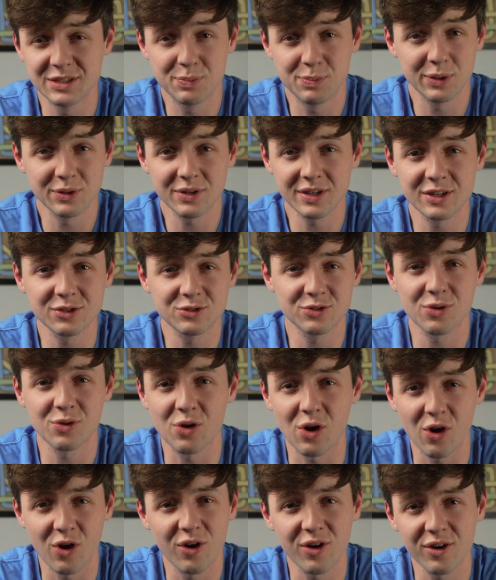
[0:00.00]
building a
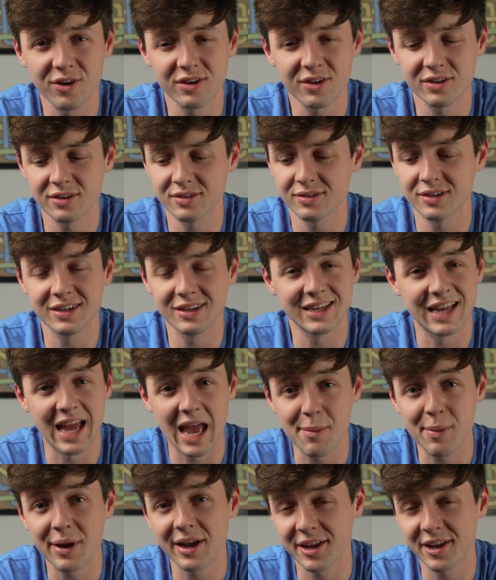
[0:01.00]
drone hard?
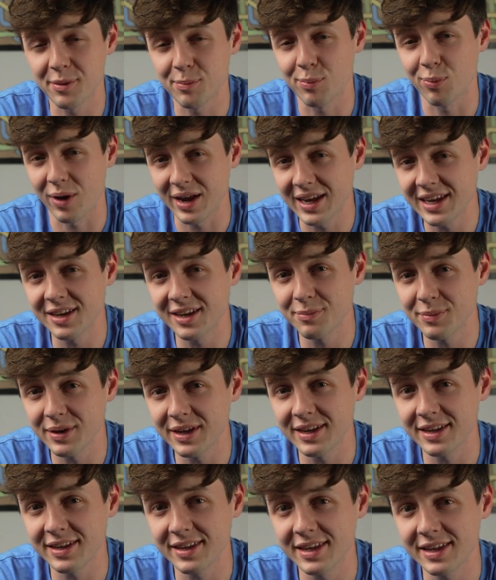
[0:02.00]
Am I gonna break it
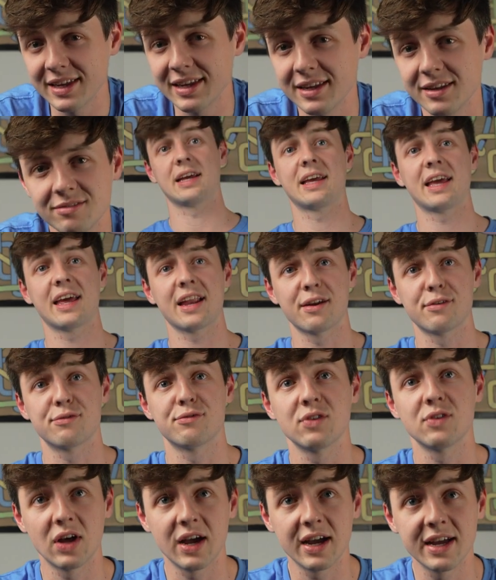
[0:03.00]
immediately? Can I
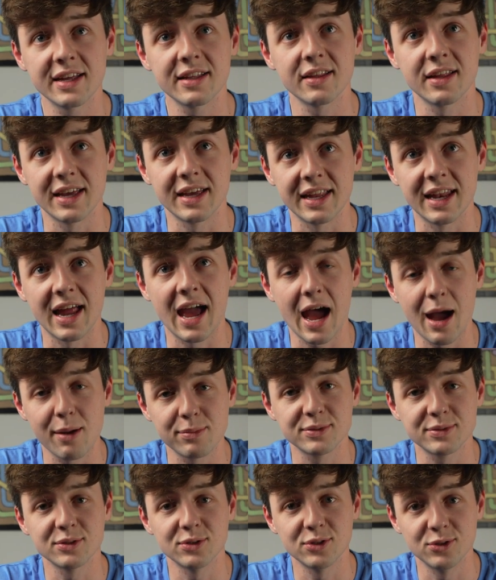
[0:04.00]
fly it like an
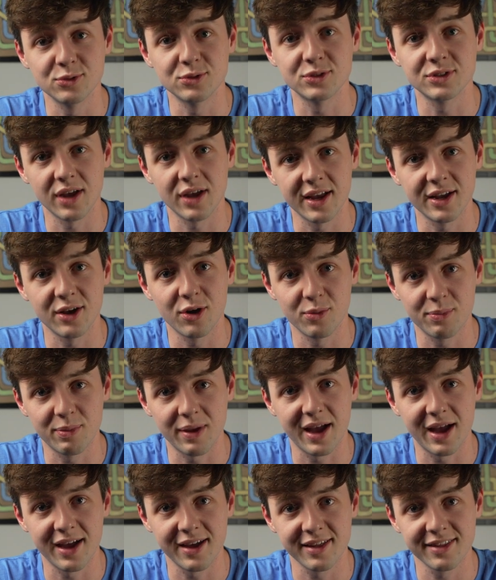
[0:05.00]
absolute
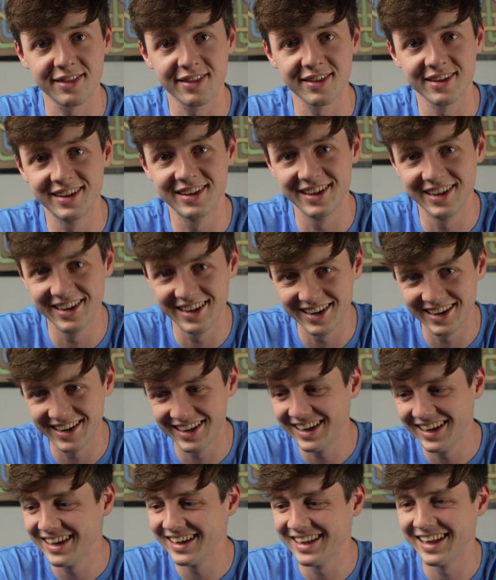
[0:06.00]
psychopath?
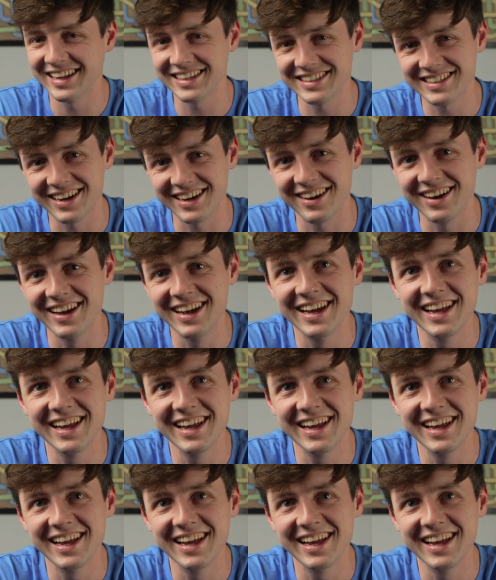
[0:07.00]
That's how,